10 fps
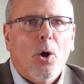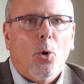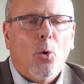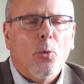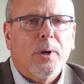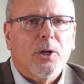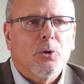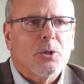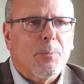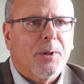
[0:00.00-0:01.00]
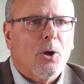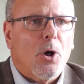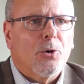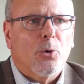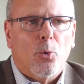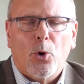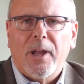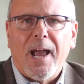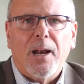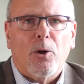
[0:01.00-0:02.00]
Or we can do something called an
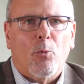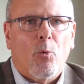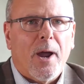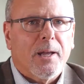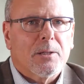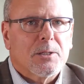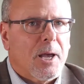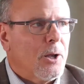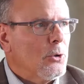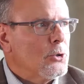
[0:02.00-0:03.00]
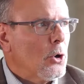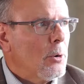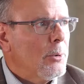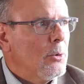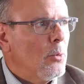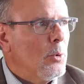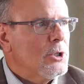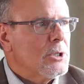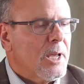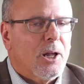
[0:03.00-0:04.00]
organic Rankine cycle turbine, which
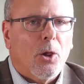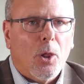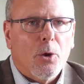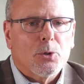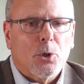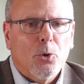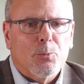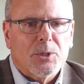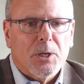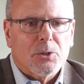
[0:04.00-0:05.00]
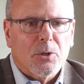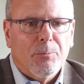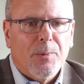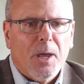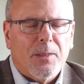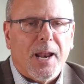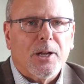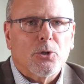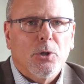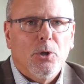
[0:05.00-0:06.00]
is a closed-loop system that
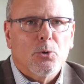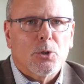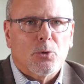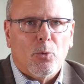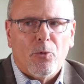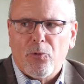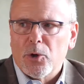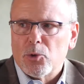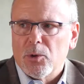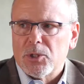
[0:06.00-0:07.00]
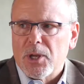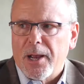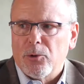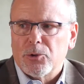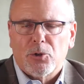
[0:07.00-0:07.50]
actually uses a refrigerant cycle to